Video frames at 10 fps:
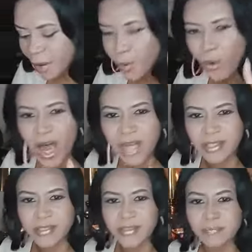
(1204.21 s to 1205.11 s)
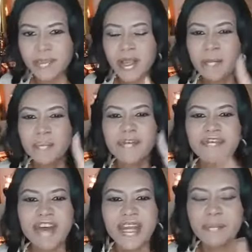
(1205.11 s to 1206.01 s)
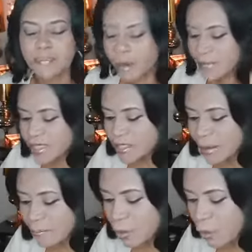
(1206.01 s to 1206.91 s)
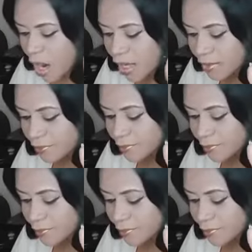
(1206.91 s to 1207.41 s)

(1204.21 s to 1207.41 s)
one, prophetic promise number one.